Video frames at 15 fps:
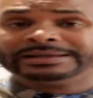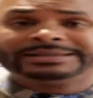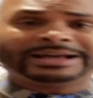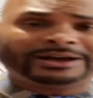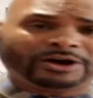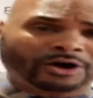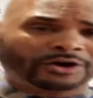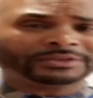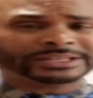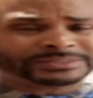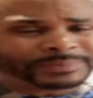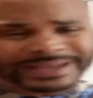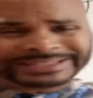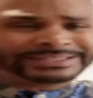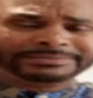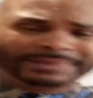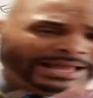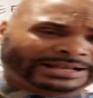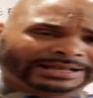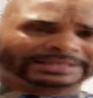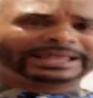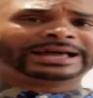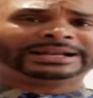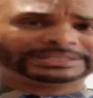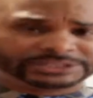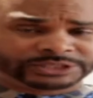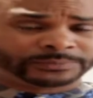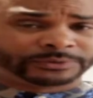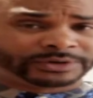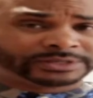Now, all this may seem like a lot of
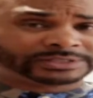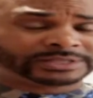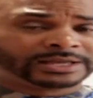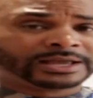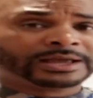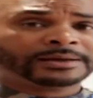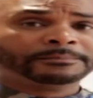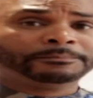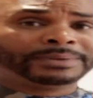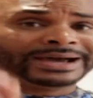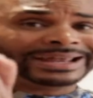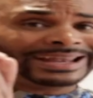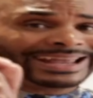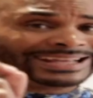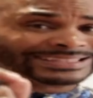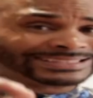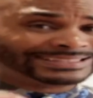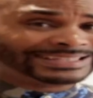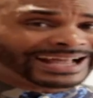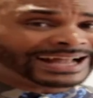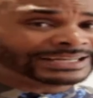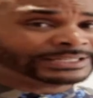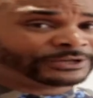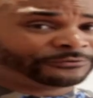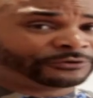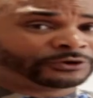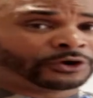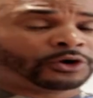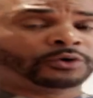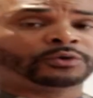gibberish, but it's not
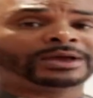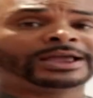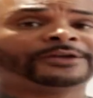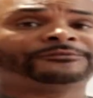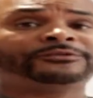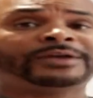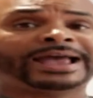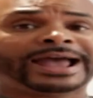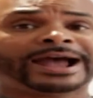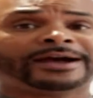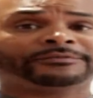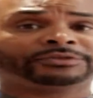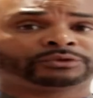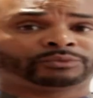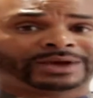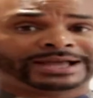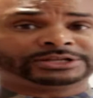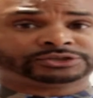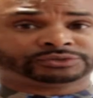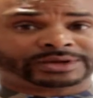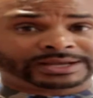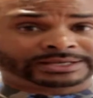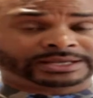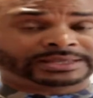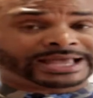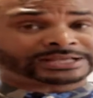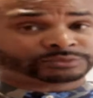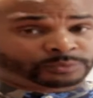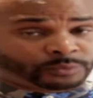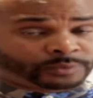difficult if you have the right training.
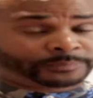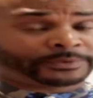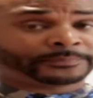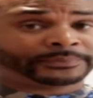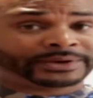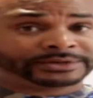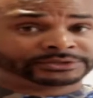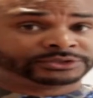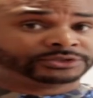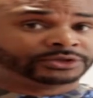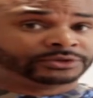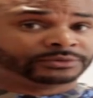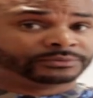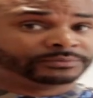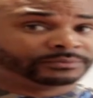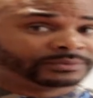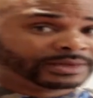That's what we're prepared to do.